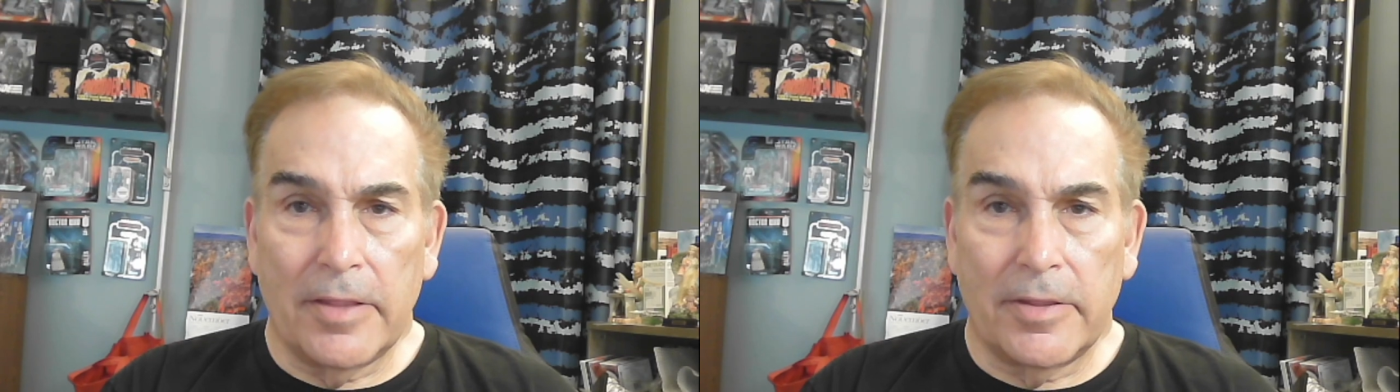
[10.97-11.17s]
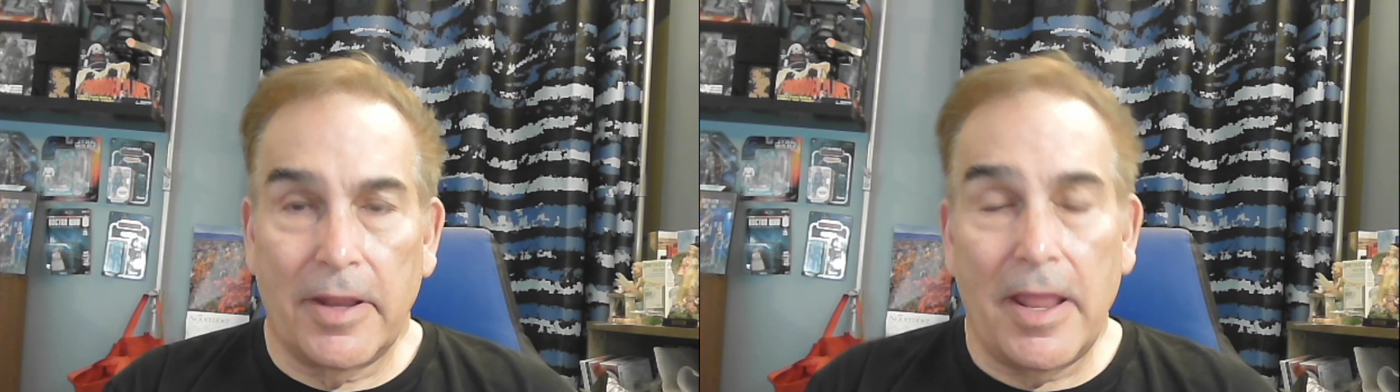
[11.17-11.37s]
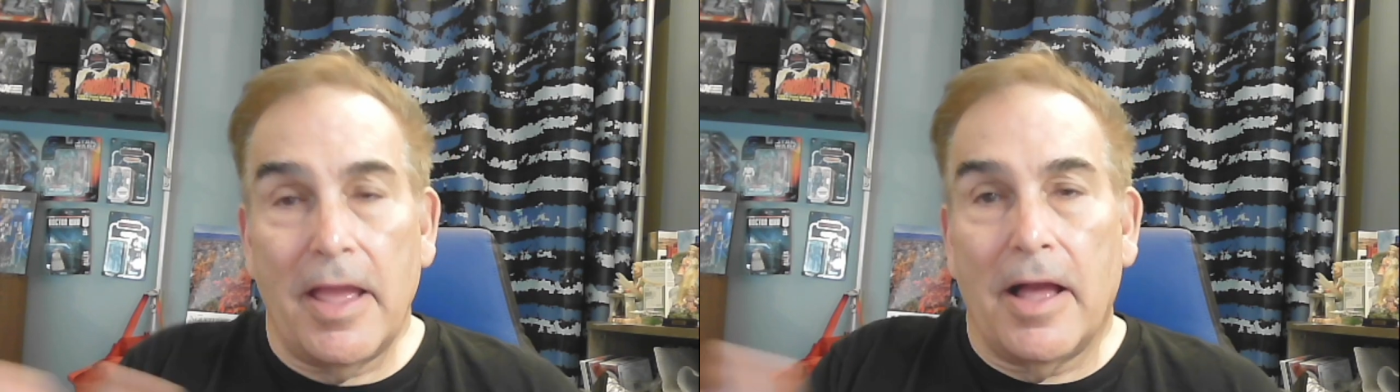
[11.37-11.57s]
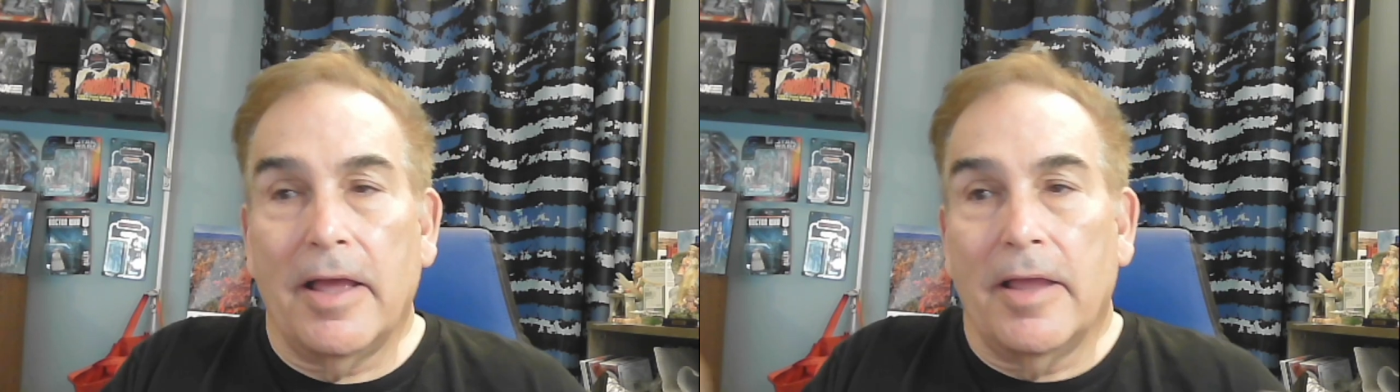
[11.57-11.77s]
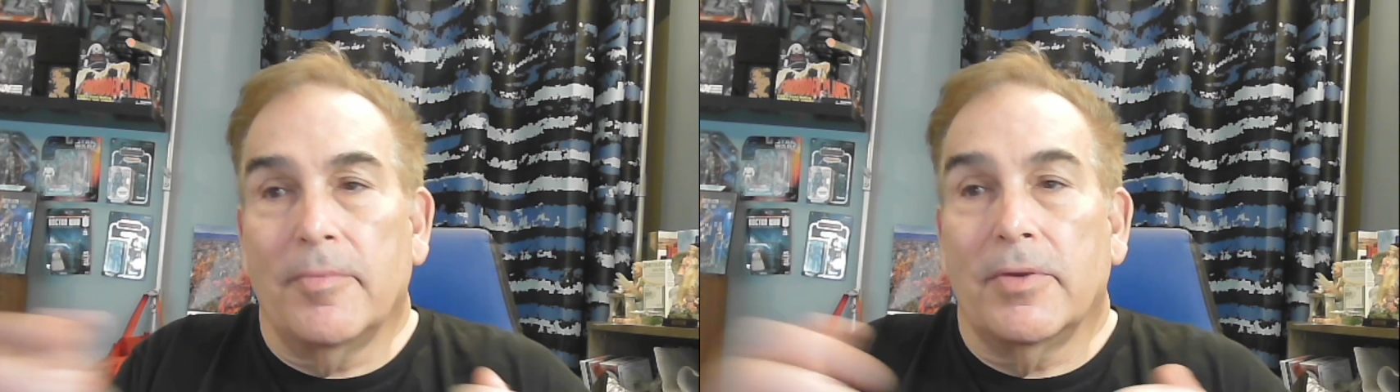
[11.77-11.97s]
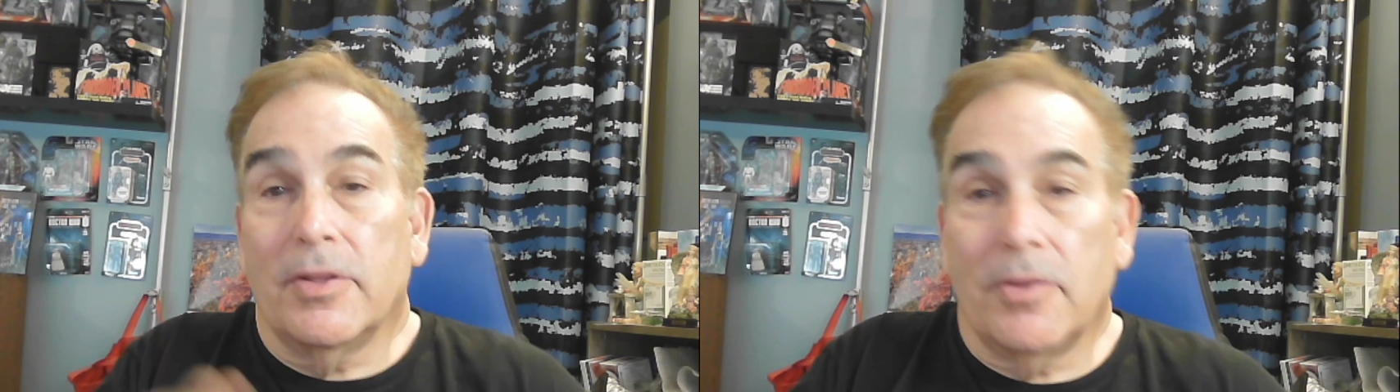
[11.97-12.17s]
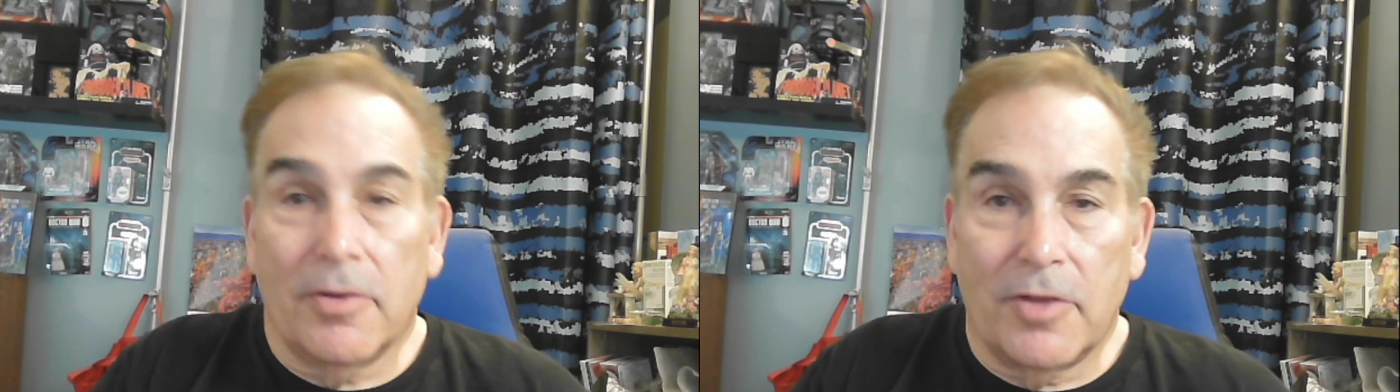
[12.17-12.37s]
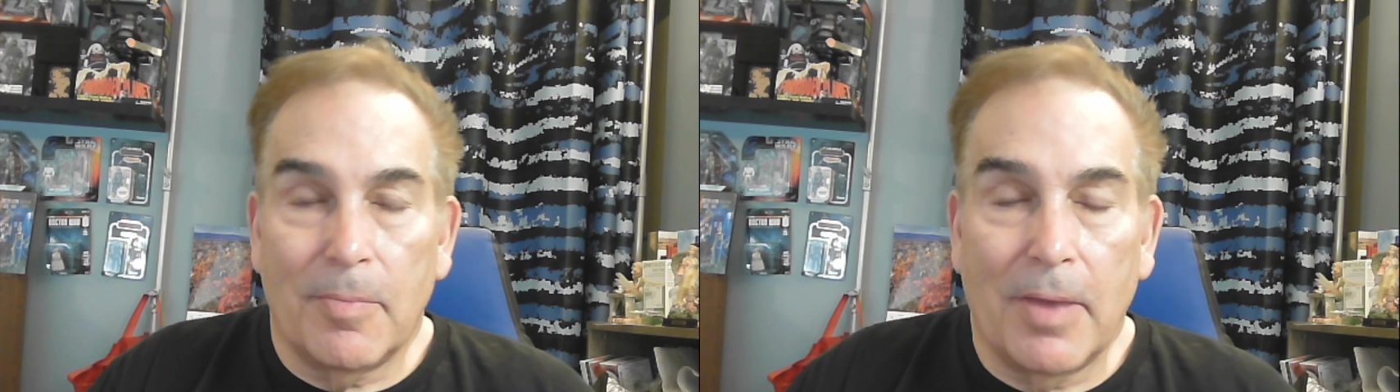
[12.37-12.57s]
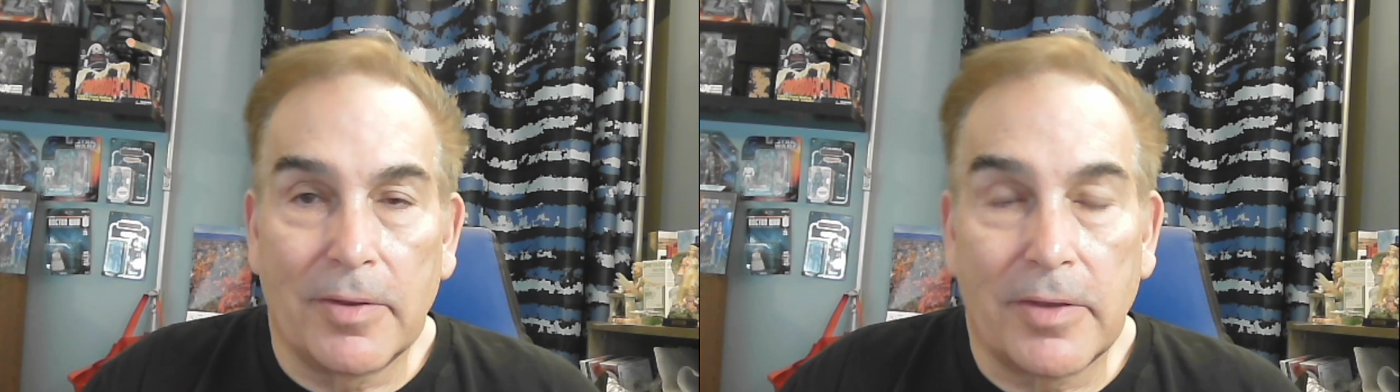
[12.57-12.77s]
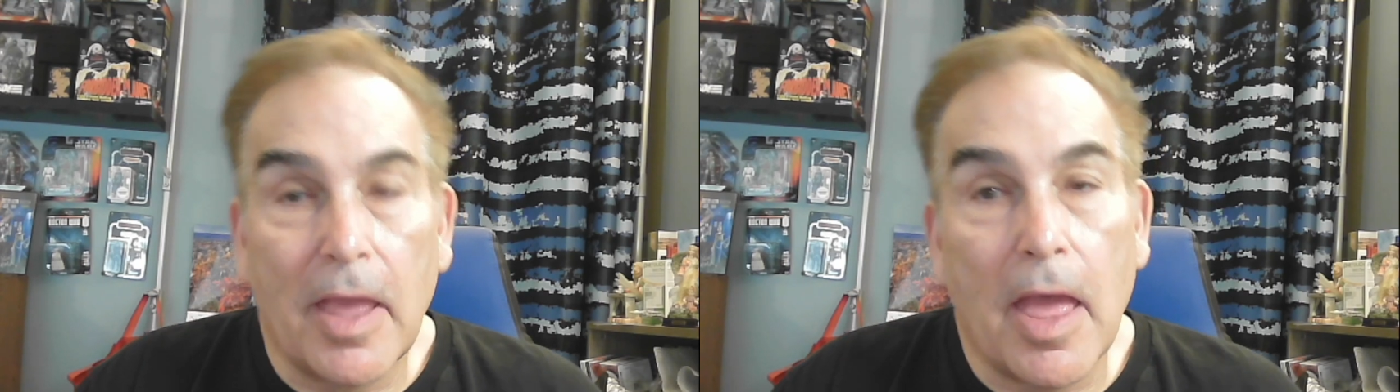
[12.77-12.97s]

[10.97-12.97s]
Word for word: Today, I'm going to talk to you about